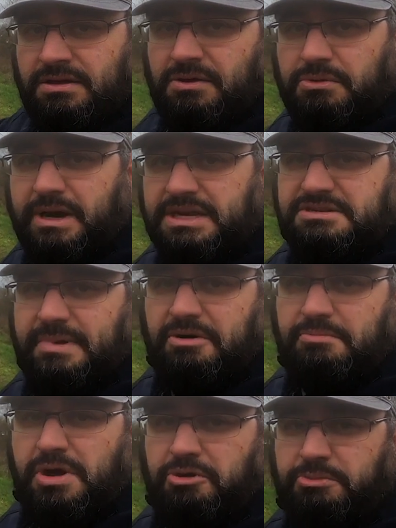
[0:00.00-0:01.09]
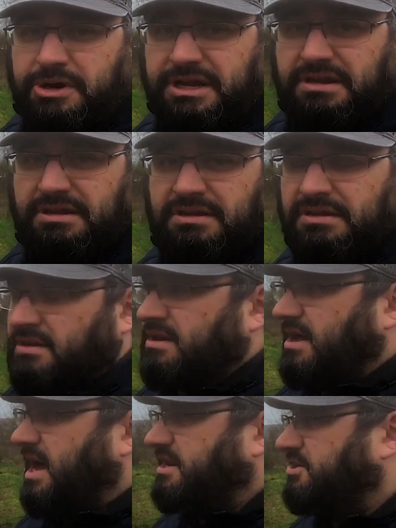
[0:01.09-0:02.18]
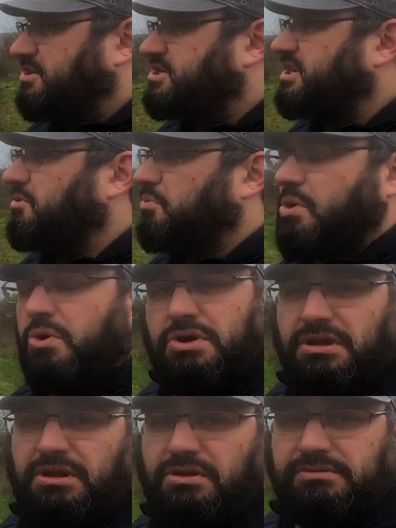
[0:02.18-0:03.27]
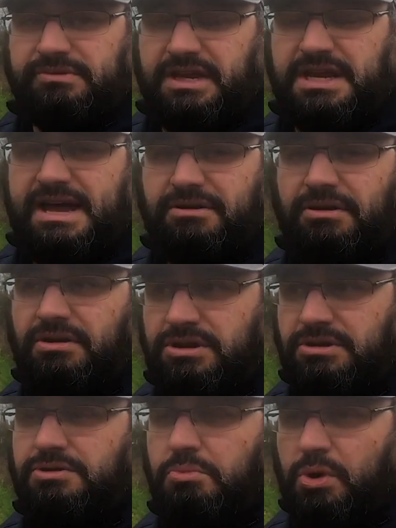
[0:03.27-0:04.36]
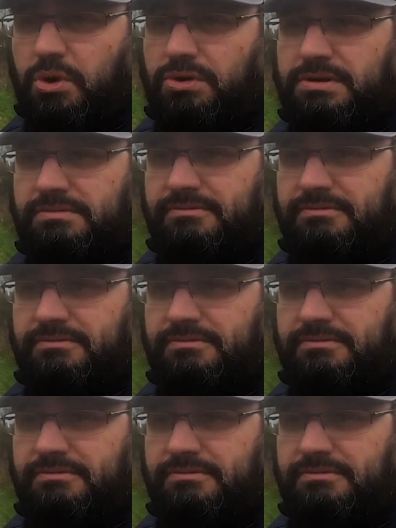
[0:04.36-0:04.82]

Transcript: all the way to Mowbray, and you can still walk a lot of it now. You can walk